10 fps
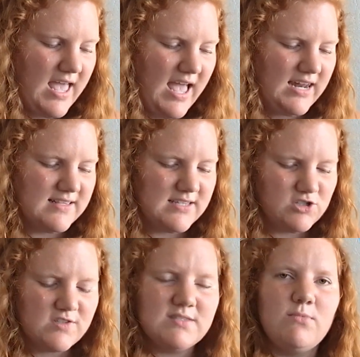And it's
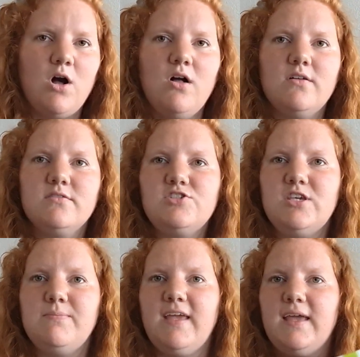such a small,
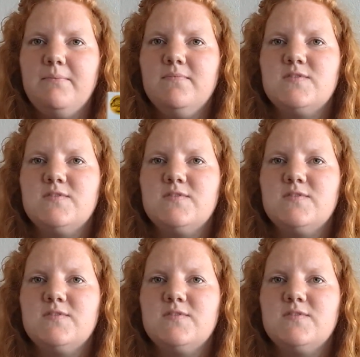cheap game.